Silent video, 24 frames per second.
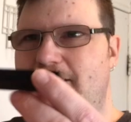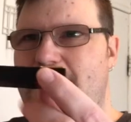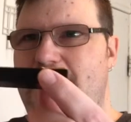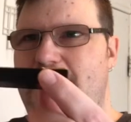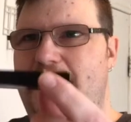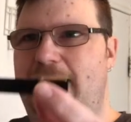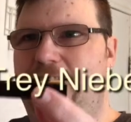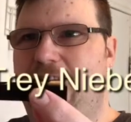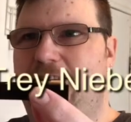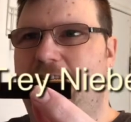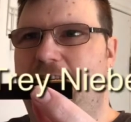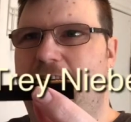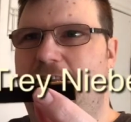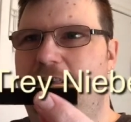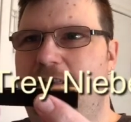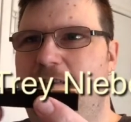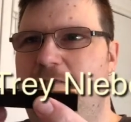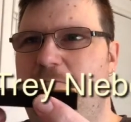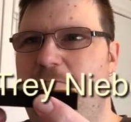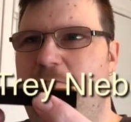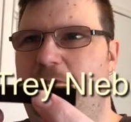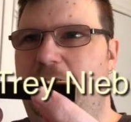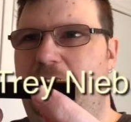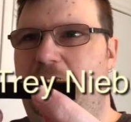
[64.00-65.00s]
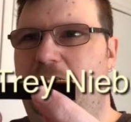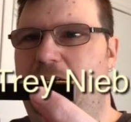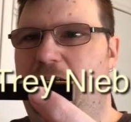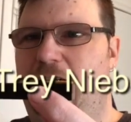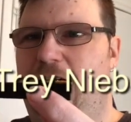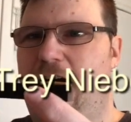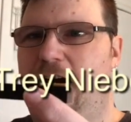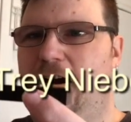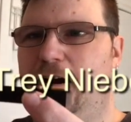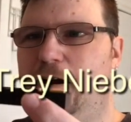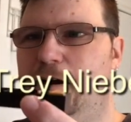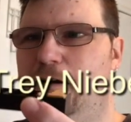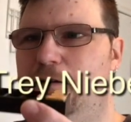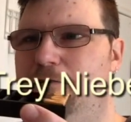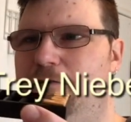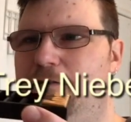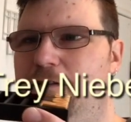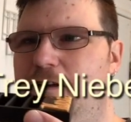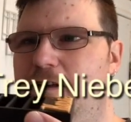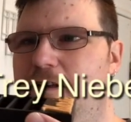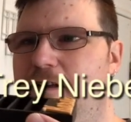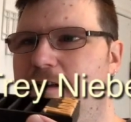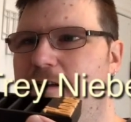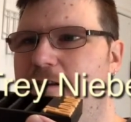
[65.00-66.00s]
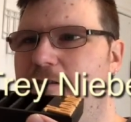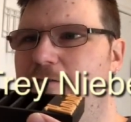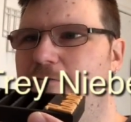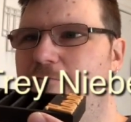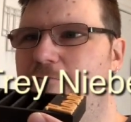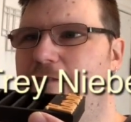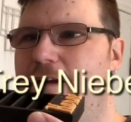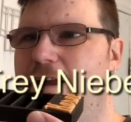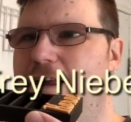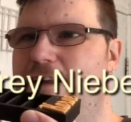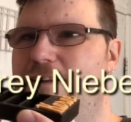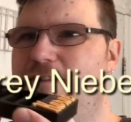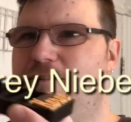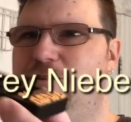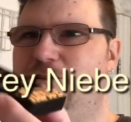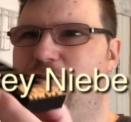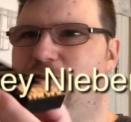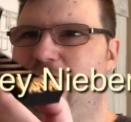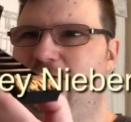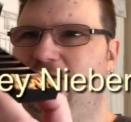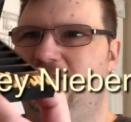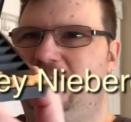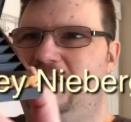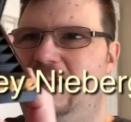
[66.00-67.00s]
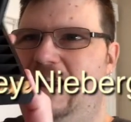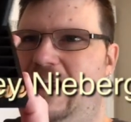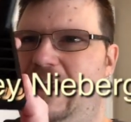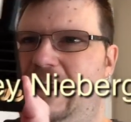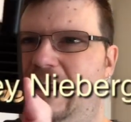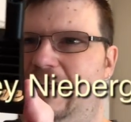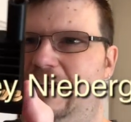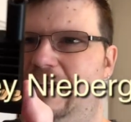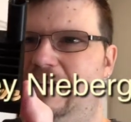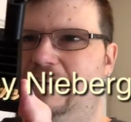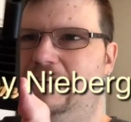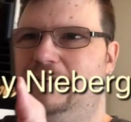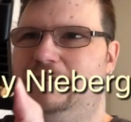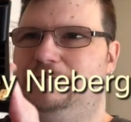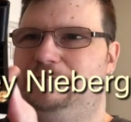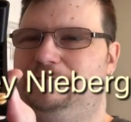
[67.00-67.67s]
this, my Karve Razor Stand.